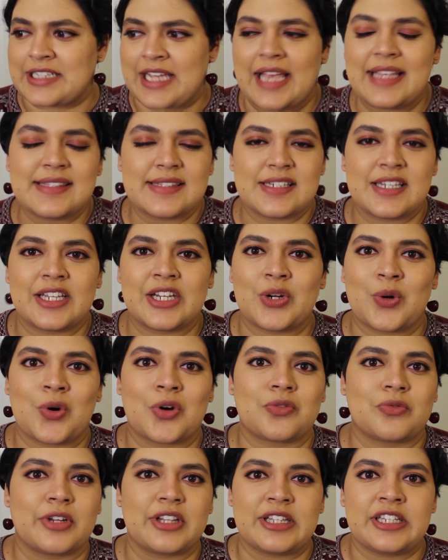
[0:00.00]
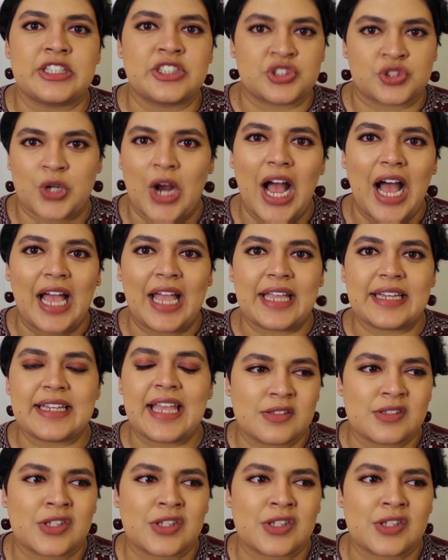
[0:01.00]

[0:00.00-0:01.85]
tested or really tried.